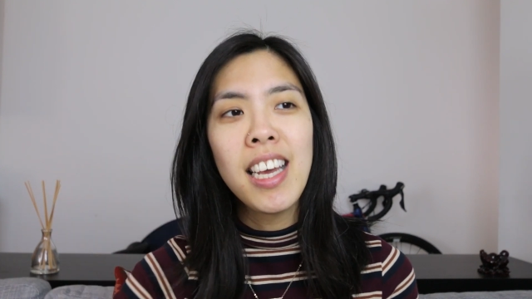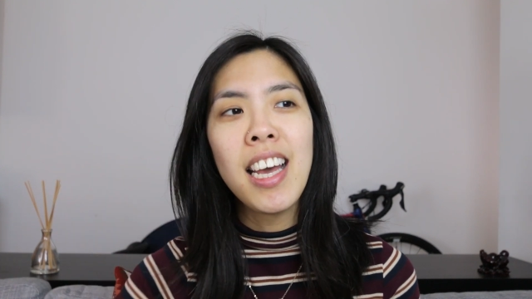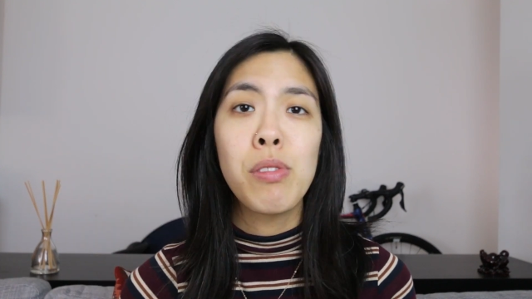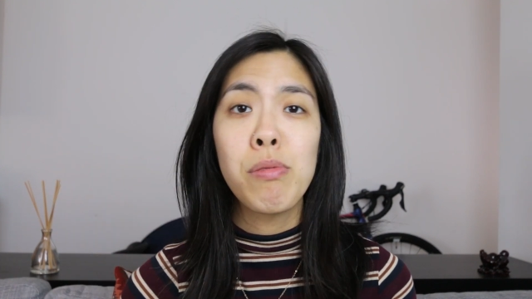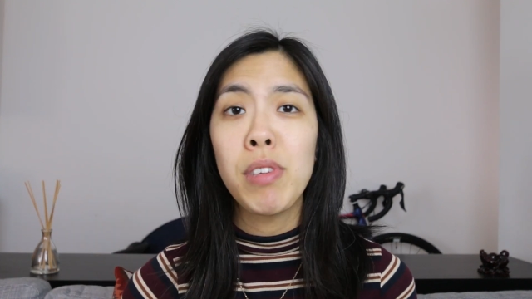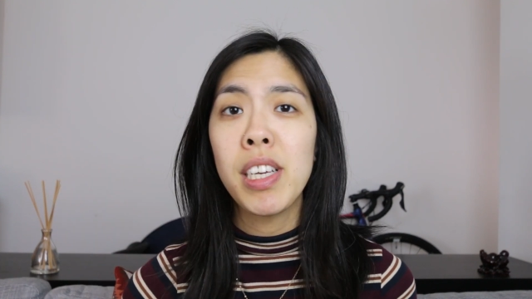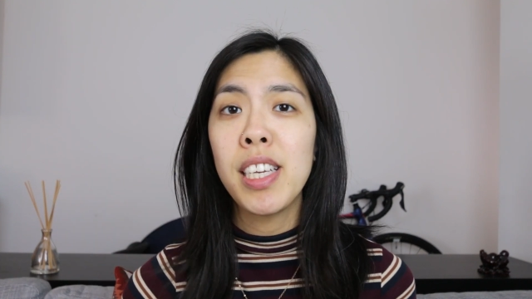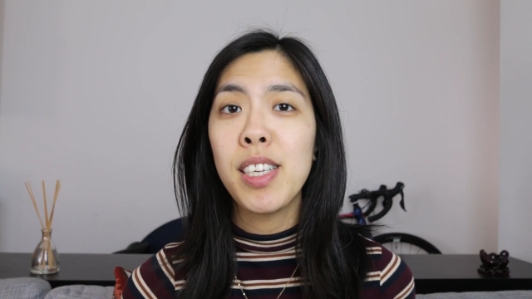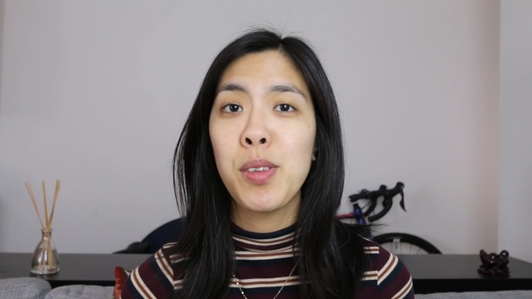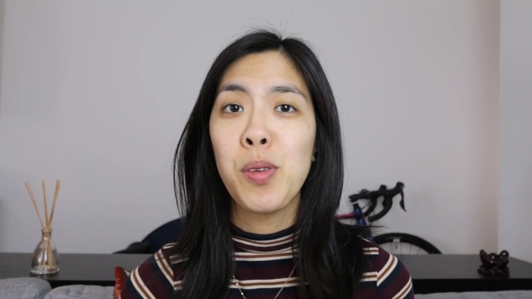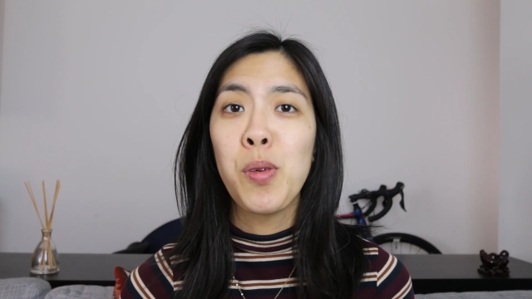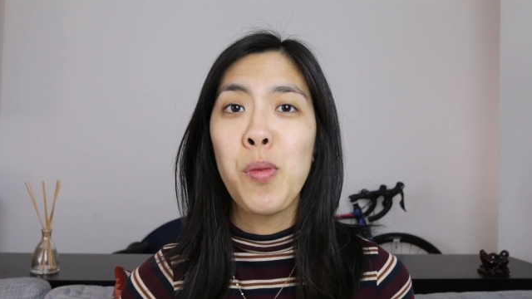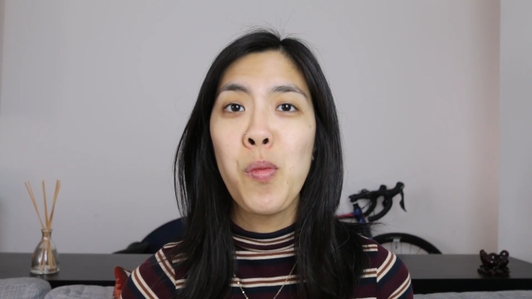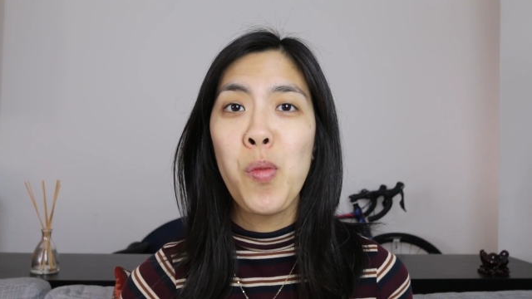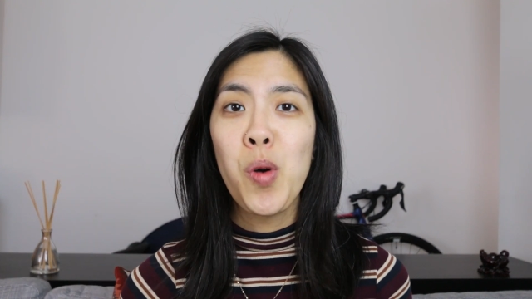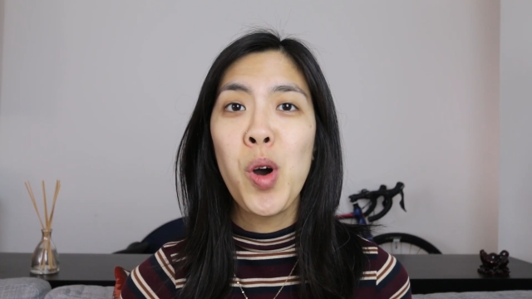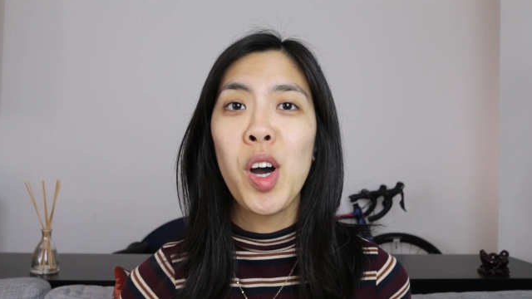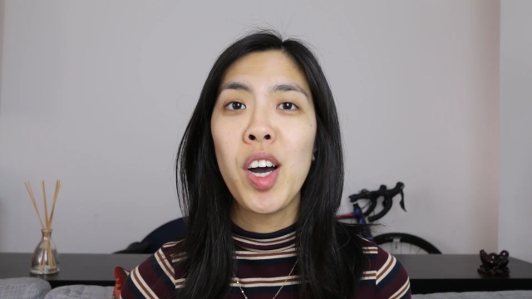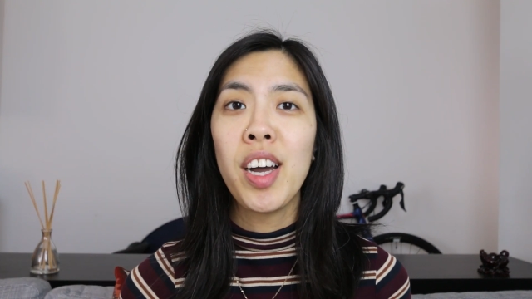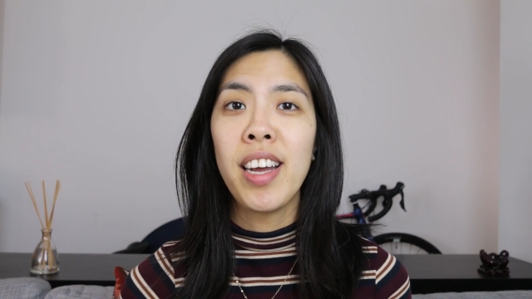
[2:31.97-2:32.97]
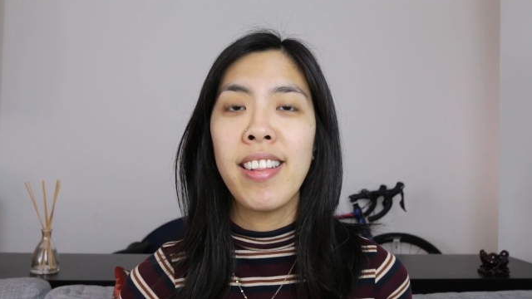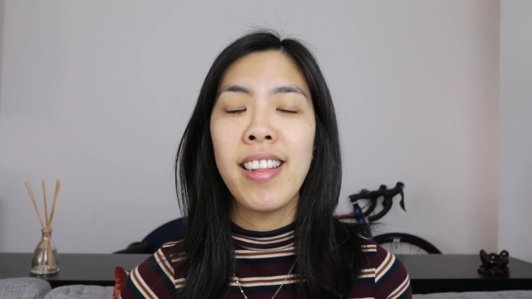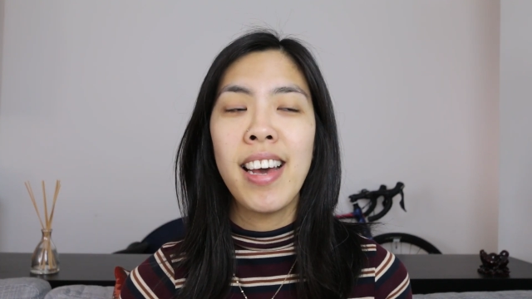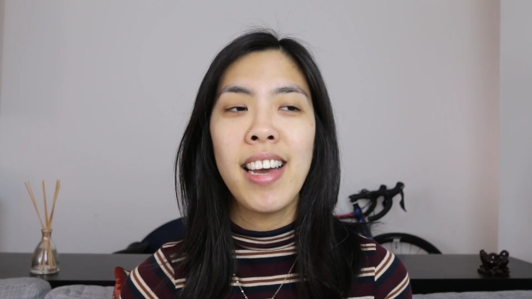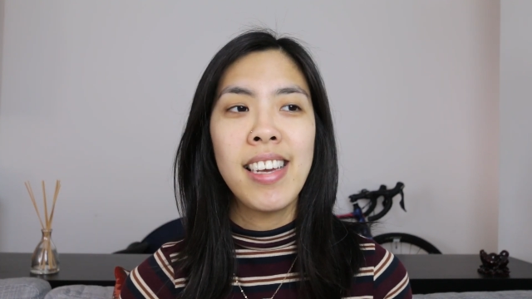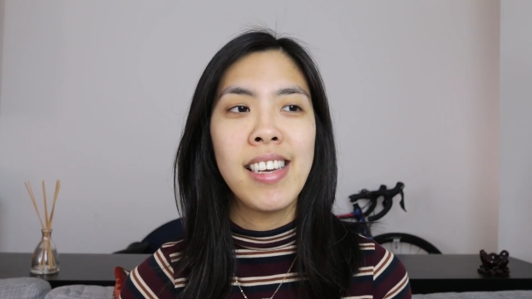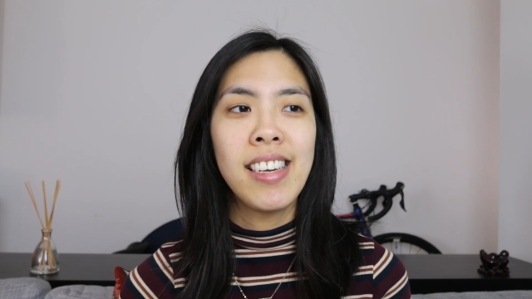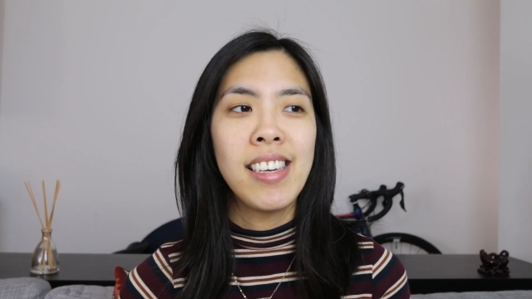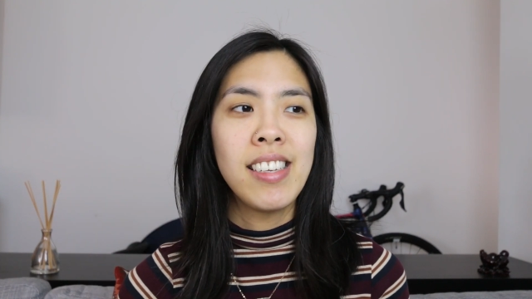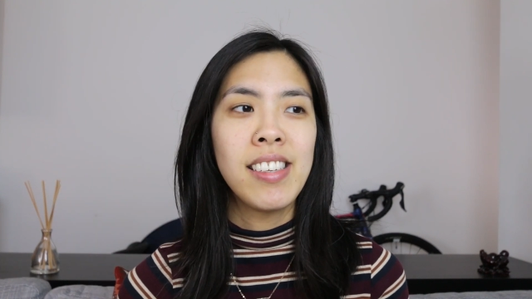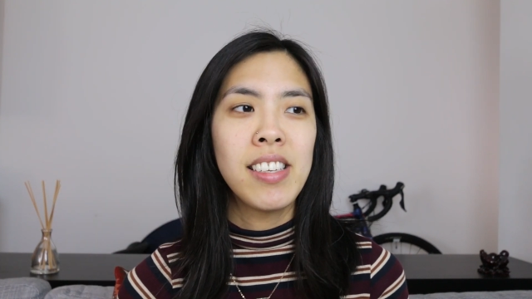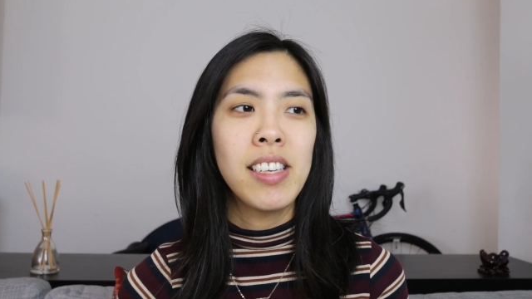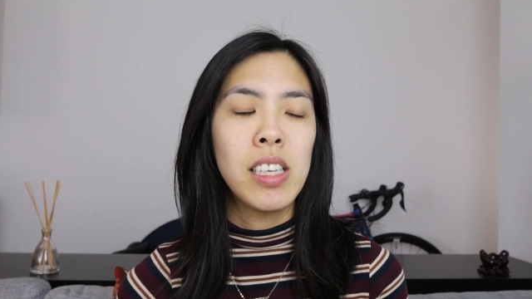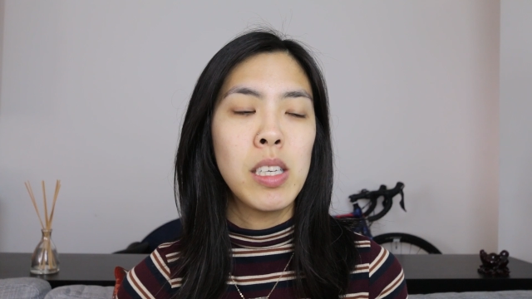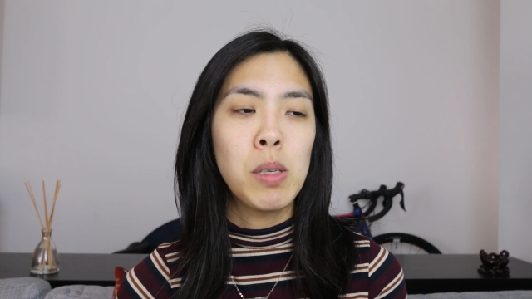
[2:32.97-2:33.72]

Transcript: The reason why that is,